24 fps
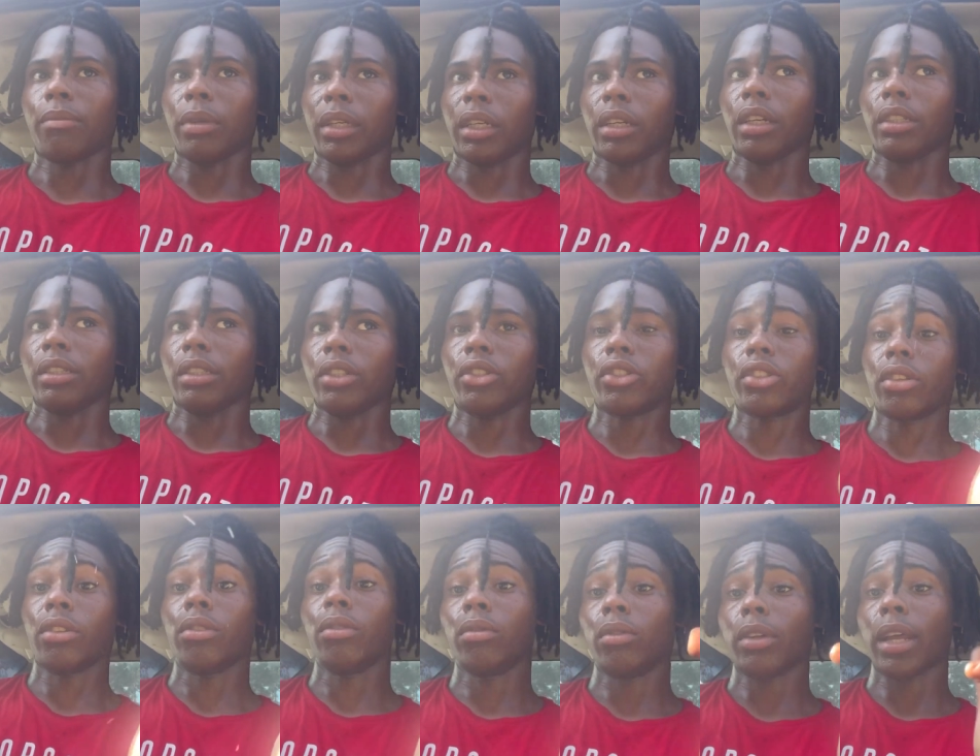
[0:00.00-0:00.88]
because it's
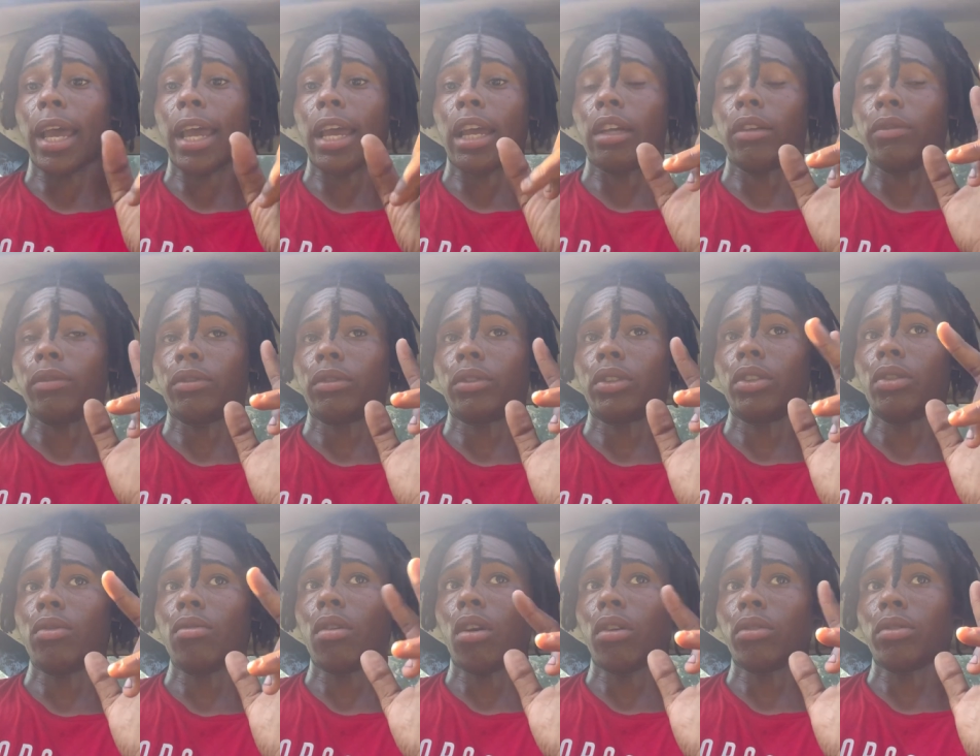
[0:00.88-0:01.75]
tuned to have
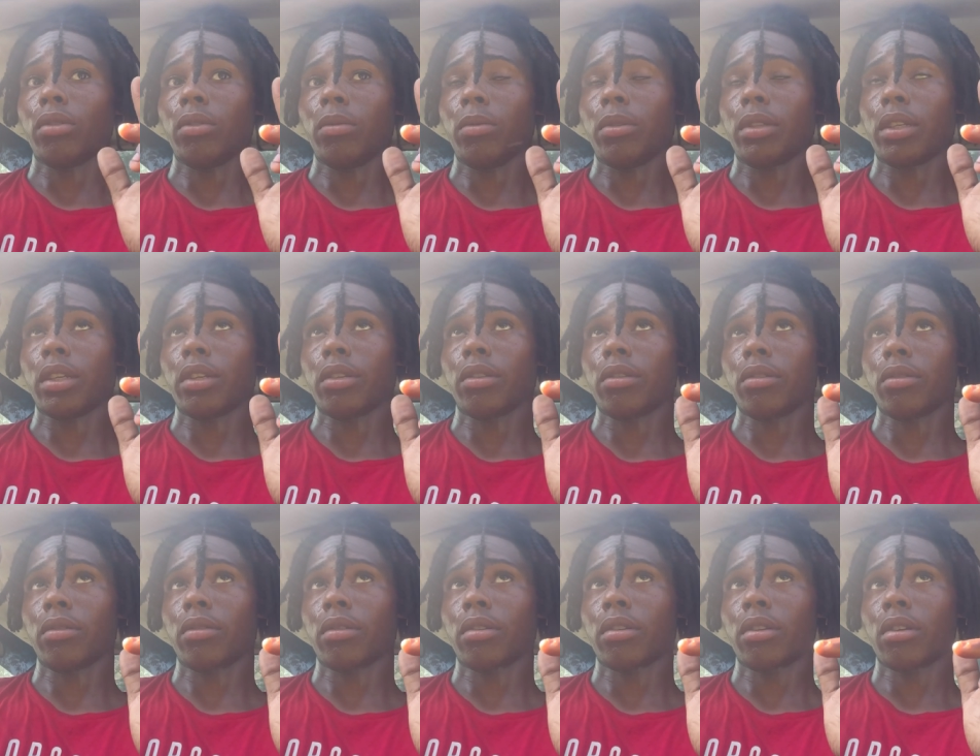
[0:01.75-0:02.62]
two O2
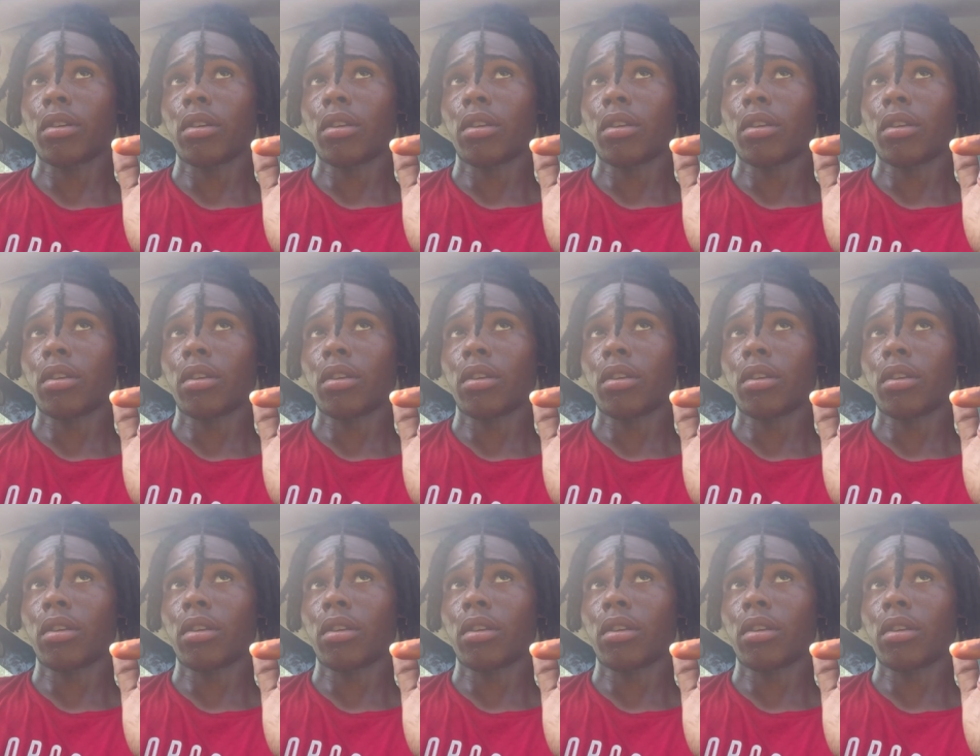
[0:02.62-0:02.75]
sensors.